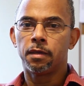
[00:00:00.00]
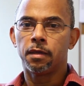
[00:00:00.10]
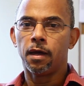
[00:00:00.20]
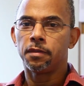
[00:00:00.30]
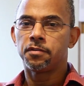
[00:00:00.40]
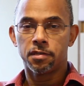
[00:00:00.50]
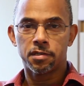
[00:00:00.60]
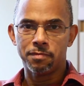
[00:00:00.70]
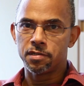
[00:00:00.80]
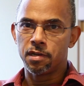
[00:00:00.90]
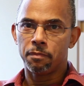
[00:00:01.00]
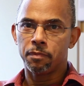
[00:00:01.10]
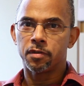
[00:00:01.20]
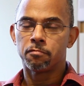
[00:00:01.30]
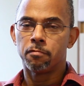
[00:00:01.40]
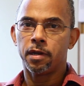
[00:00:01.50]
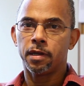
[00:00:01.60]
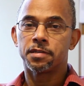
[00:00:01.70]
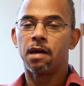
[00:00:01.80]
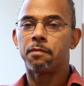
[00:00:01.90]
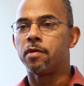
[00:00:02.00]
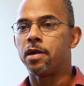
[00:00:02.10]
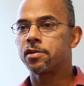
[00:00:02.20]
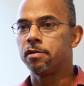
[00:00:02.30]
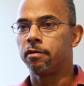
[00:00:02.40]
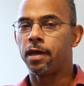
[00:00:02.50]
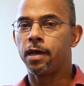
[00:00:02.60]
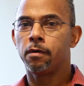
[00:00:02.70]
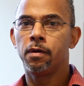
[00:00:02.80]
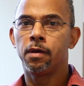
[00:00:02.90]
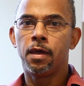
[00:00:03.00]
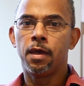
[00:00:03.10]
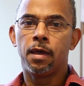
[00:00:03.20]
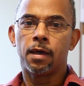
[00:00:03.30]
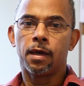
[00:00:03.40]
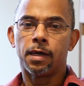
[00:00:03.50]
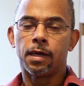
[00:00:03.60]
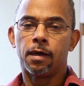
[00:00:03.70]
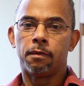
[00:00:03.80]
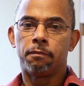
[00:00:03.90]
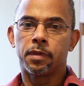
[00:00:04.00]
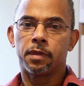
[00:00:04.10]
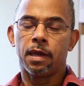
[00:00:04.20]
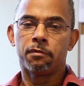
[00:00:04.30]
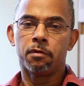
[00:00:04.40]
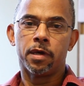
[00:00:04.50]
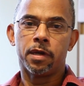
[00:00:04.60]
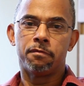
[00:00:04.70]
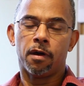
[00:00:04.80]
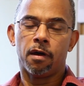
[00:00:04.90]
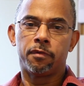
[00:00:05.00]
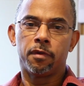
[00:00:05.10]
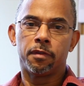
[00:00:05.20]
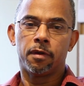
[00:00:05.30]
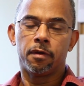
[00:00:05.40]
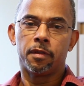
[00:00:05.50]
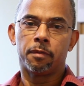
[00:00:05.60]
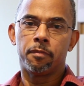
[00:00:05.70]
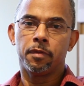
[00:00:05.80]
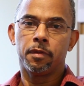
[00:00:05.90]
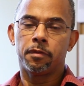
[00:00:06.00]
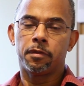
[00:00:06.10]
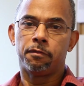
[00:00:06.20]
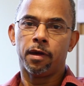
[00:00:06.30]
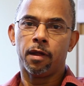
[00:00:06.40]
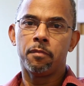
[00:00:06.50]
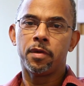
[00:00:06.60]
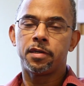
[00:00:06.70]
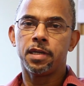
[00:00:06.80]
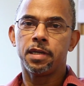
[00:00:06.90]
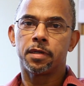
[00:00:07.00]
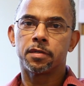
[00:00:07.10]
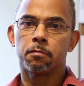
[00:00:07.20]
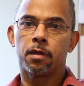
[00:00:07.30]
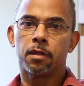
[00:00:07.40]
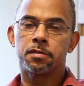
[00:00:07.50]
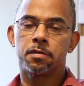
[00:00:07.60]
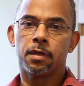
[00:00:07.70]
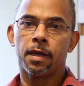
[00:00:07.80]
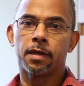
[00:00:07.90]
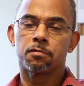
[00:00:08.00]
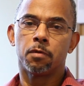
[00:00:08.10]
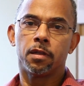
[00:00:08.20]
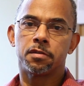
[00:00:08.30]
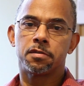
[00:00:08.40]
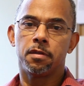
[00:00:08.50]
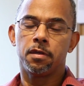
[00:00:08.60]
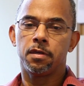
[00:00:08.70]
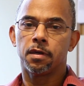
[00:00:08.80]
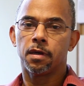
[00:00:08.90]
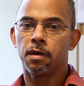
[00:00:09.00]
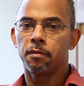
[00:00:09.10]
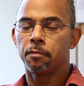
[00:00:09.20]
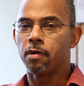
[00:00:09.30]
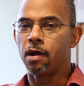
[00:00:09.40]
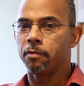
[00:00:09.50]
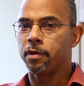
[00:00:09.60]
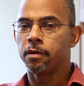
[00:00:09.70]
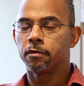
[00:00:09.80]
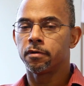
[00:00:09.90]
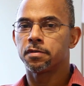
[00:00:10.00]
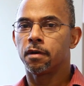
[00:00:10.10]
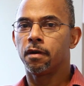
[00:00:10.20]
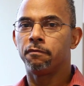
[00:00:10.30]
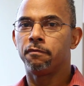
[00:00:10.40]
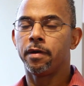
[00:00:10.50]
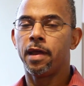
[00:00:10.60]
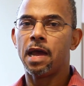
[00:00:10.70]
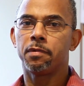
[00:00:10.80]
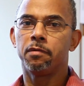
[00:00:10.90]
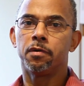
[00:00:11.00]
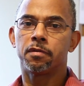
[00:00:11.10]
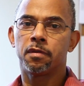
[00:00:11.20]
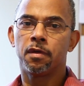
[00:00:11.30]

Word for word: Uh, the system is up, it's running, it's operational now. Uh, everyone involved on the, on the development team as well as as well as the, uh, the, property owners are very happy with